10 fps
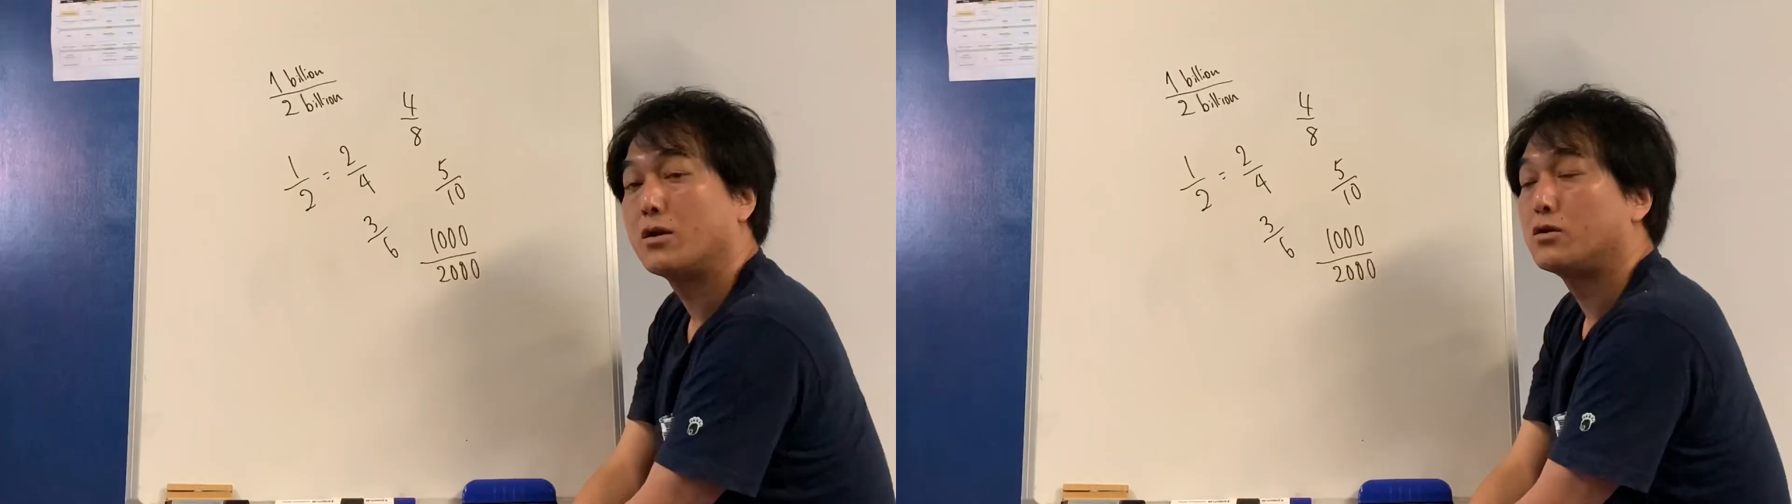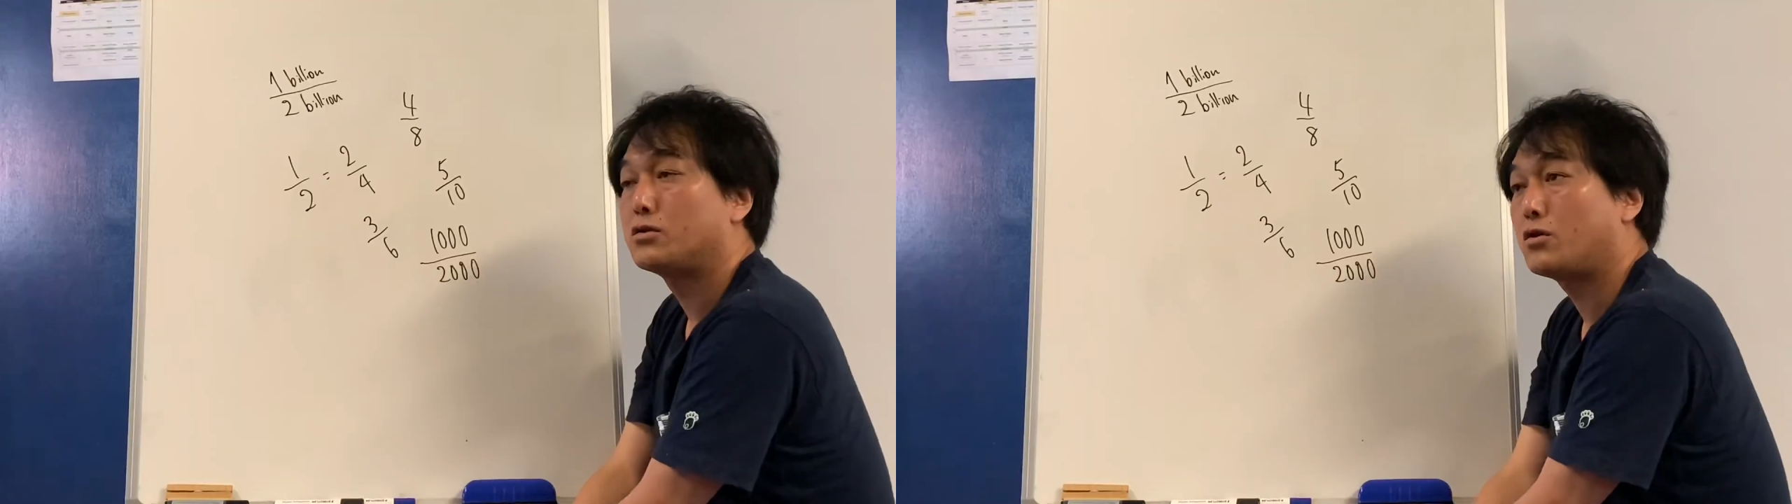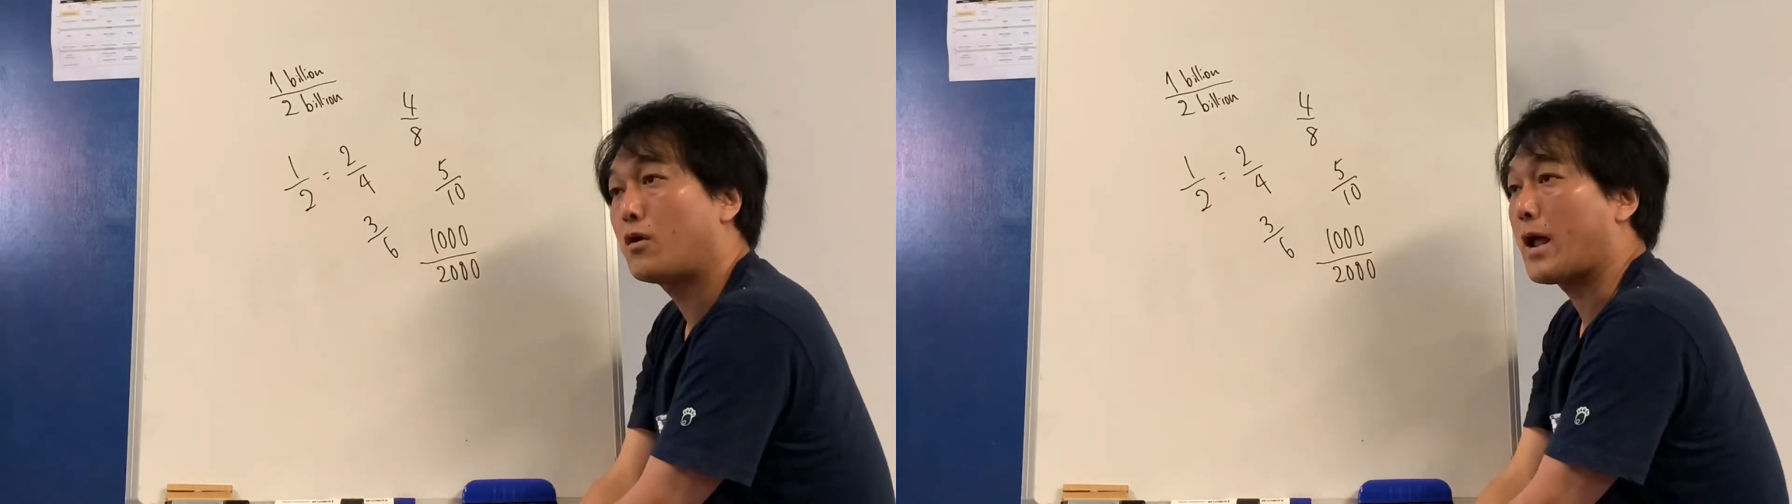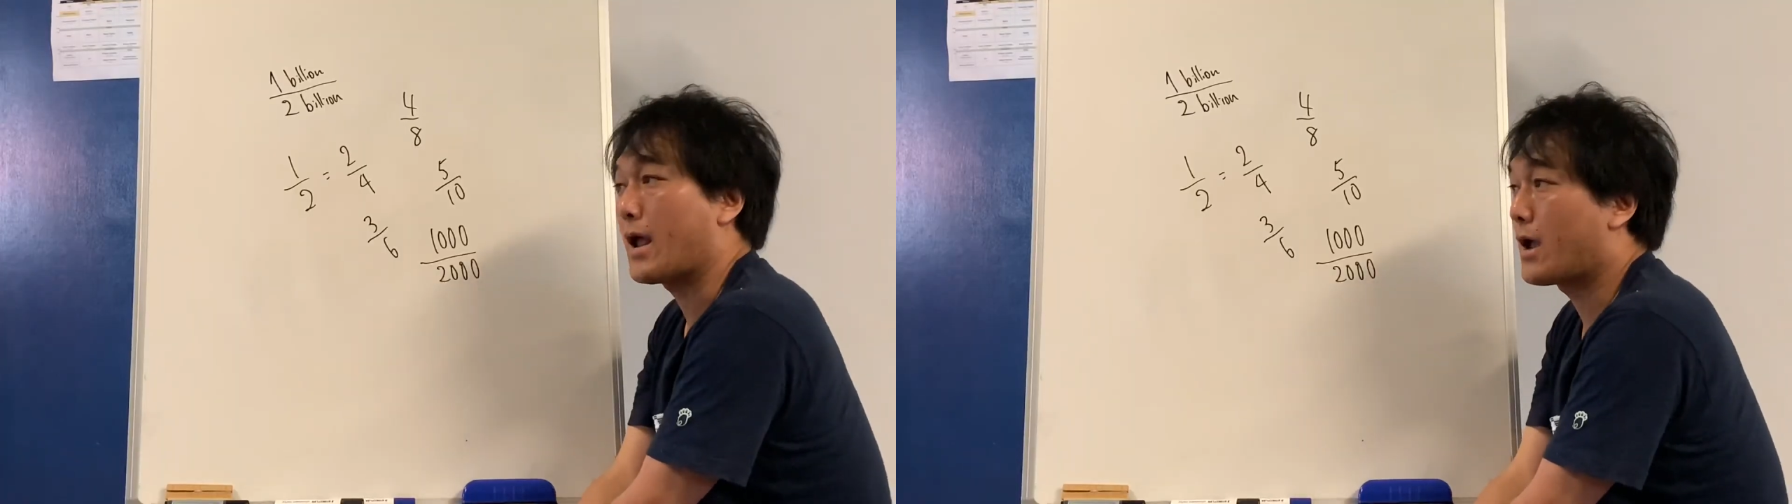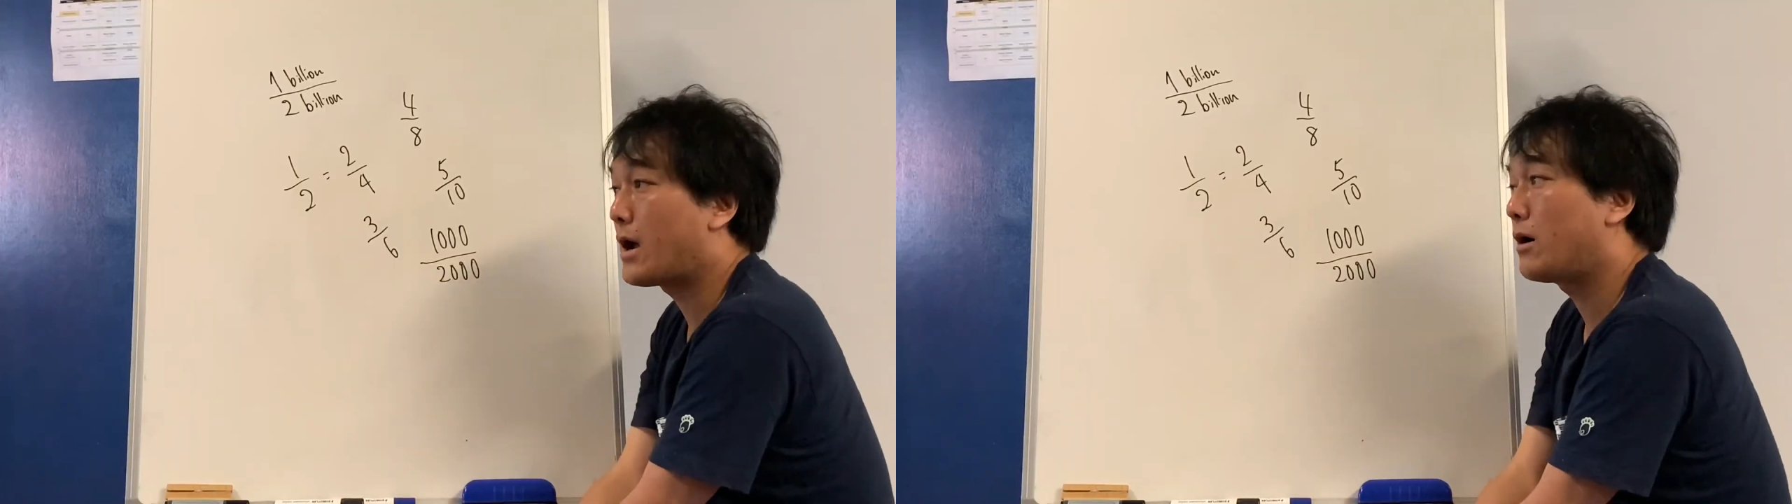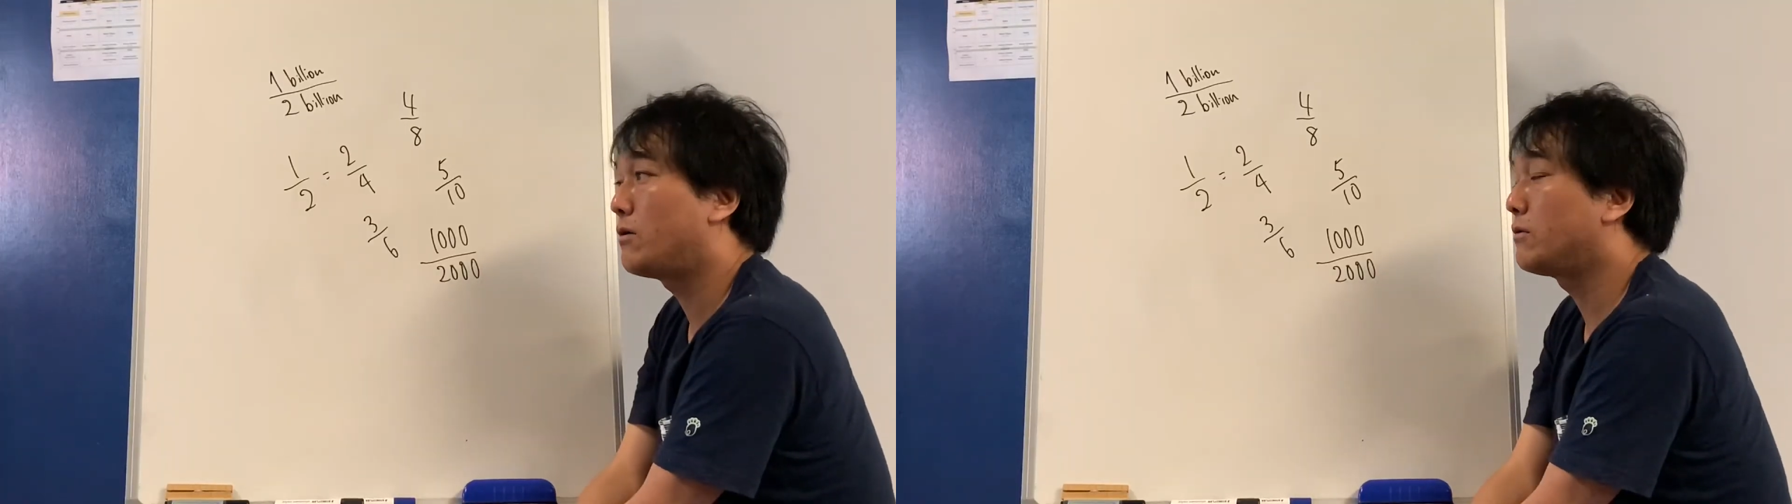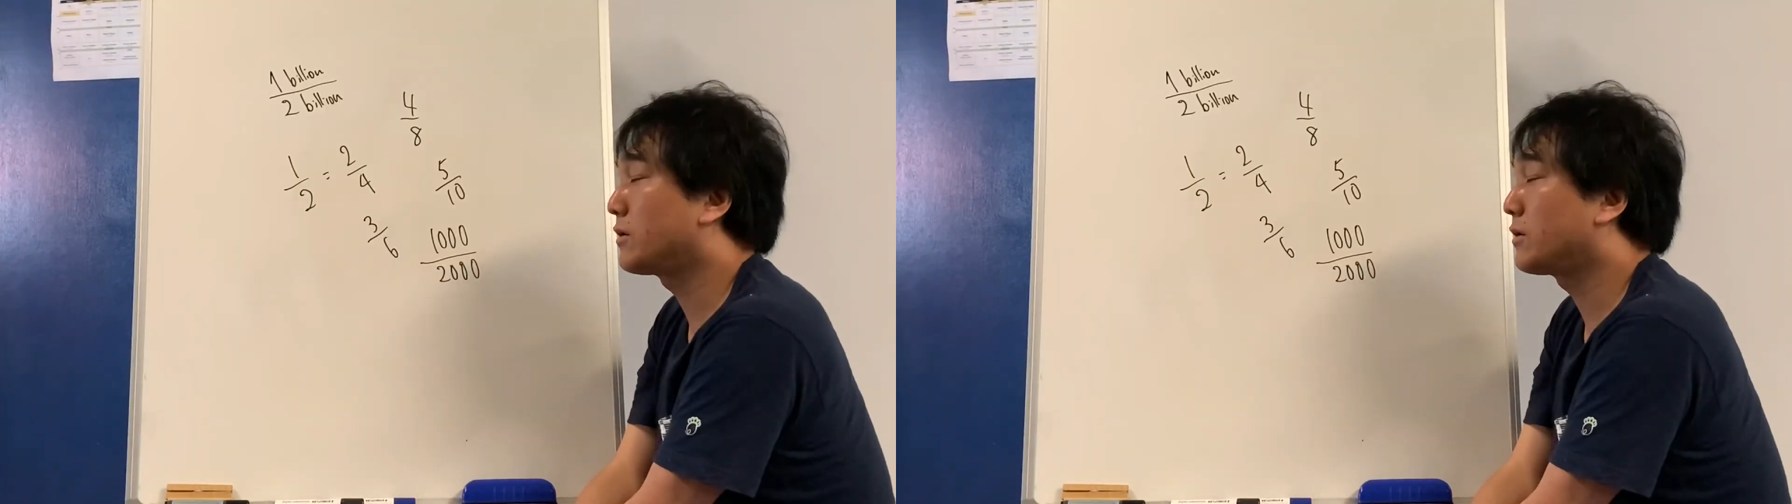So how